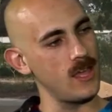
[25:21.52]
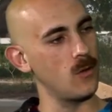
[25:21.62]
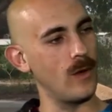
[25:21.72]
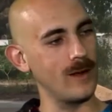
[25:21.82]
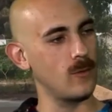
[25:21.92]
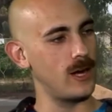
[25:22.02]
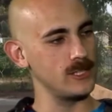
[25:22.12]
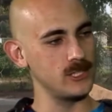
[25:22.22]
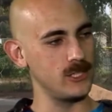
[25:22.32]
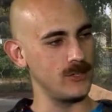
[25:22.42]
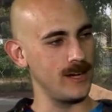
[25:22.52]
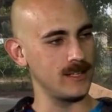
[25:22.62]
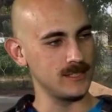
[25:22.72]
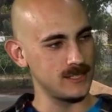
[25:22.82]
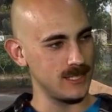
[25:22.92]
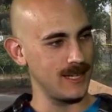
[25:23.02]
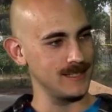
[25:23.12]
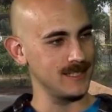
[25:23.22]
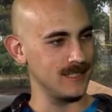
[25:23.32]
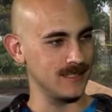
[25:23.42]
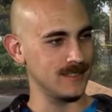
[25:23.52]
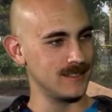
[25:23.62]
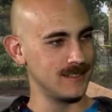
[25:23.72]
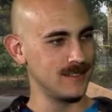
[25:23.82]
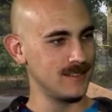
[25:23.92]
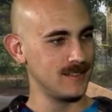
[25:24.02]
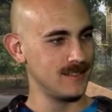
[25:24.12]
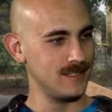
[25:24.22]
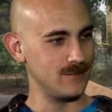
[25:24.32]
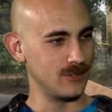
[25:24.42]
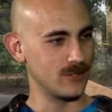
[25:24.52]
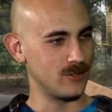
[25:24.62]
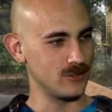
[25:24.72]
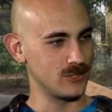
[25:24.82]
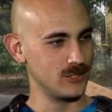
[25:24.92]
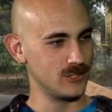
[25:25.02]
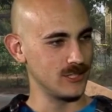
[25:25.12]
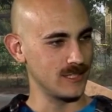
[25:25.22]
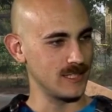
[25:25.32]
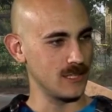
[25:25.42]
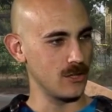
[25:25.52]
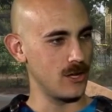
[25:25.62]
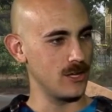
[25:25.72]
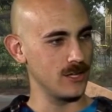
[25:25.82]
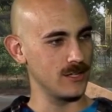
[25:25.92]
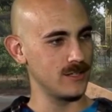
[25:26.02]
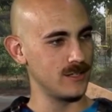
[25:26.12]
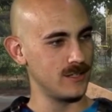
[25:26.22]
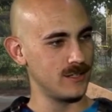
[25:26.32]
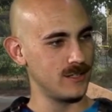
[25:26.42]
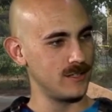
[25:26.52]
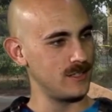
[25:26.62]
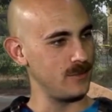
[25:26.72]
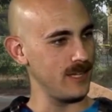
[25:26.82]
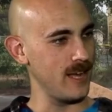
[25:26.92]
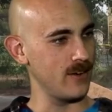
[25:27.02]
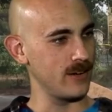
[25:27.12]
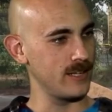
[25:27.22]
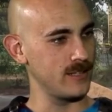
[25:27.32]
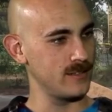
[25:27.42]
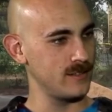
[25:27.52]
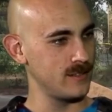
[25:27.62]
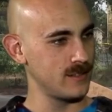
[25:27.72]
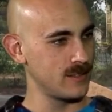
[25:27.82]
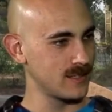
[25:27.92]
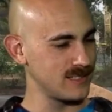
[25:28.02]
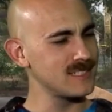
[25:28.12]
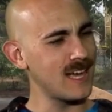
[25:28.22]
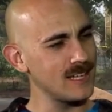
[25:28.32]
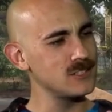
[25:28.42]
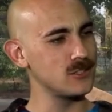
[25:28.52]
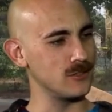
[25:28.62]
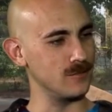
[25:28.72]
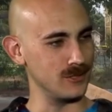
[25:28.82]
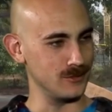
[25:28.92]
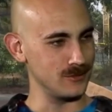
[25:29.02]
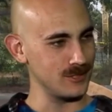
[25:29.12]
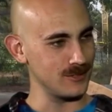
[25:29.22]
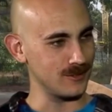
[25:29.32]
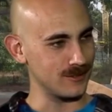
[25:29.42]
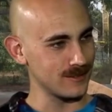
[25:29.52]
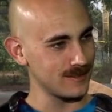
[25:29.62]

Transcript: whitewashing or anglicizing different cultures? Like they long to be Aryan? Because his eyes turn blue too.